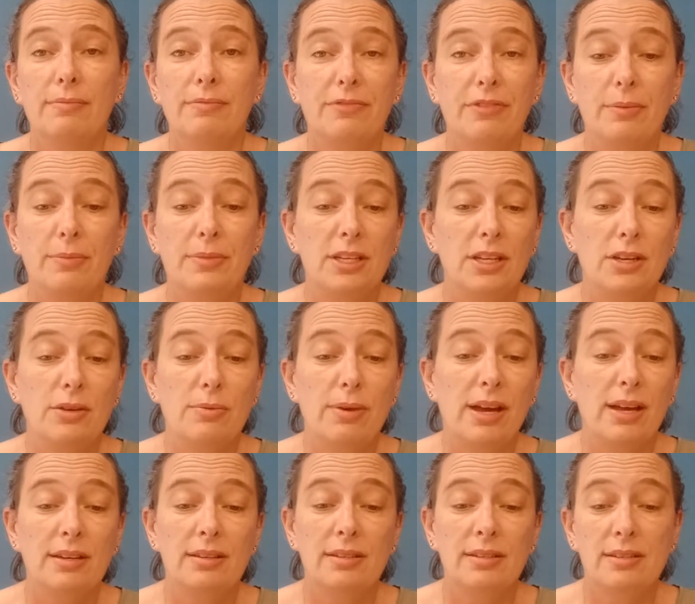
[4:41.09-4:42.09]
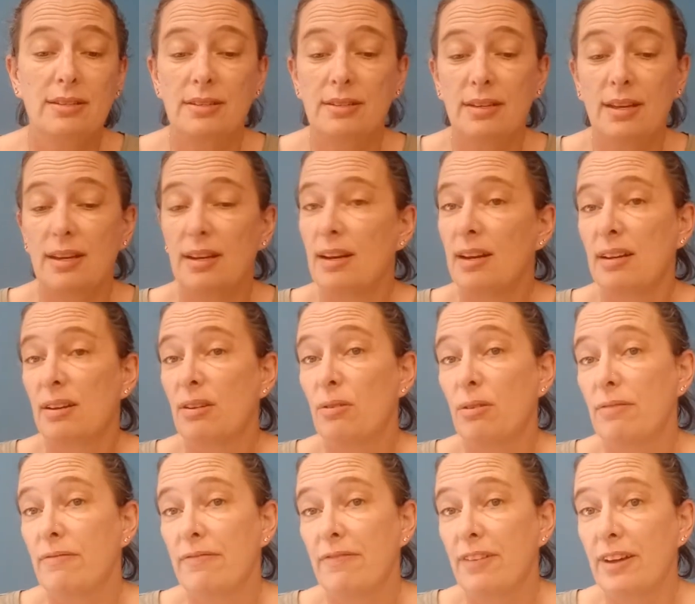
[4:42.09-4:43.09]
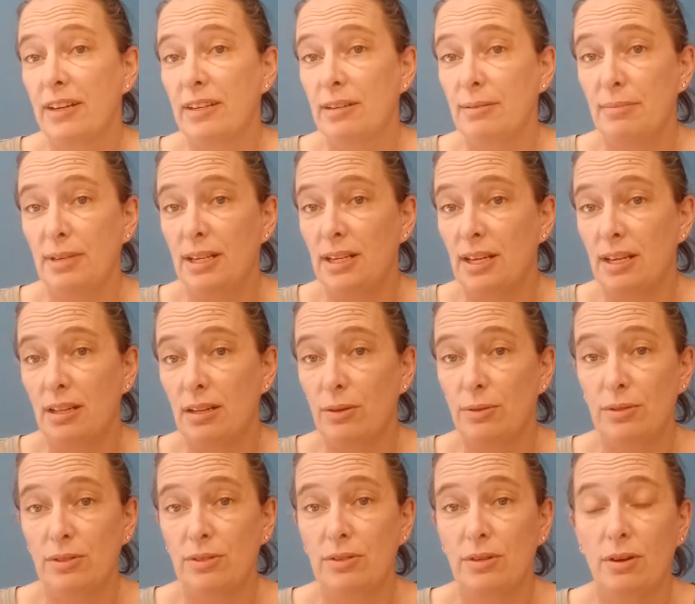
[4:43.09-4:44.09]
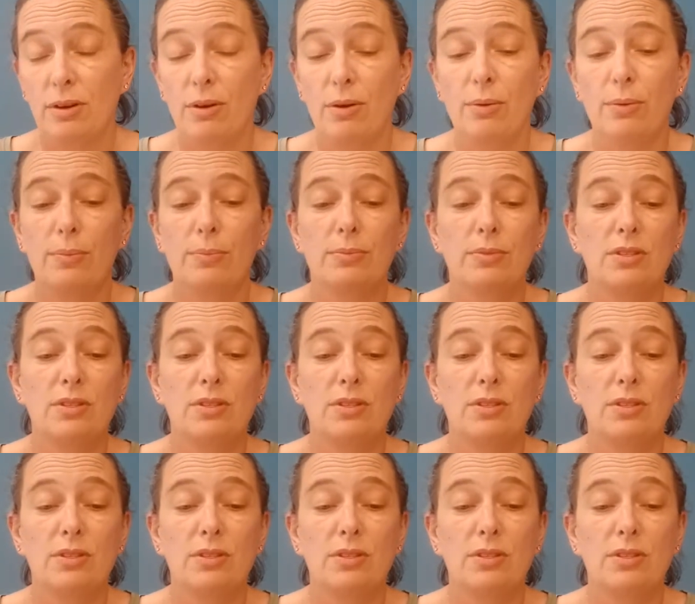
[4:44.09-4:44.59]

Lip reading: from the US, and I couldn't find them any closer to home,